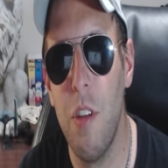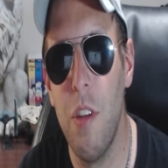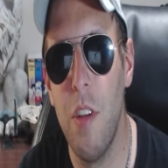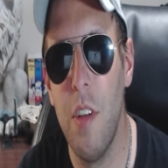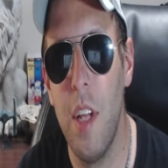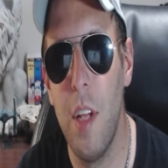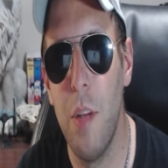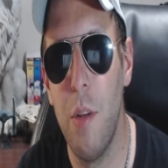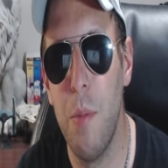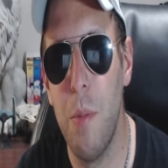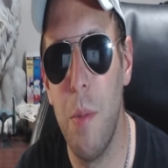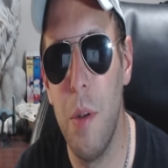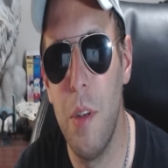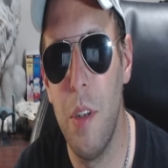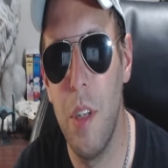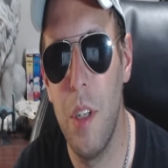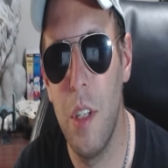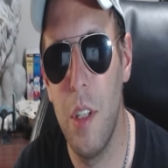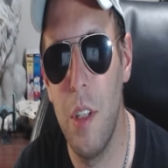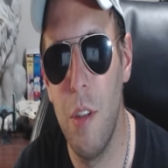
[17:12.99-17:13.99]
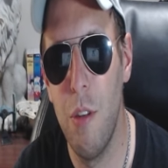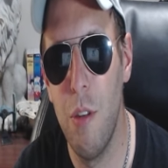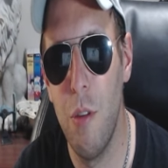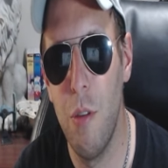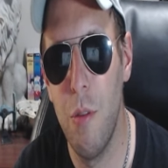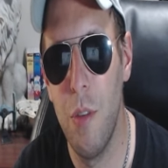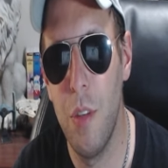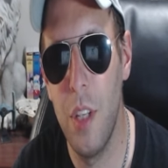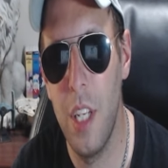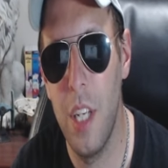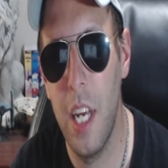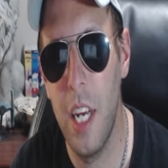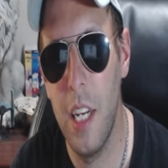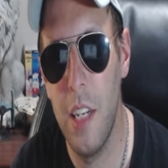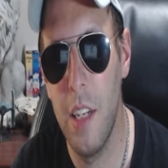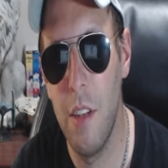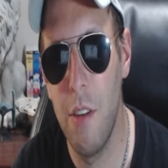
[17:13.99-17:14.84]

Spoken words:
and that's particularly true for the Kengan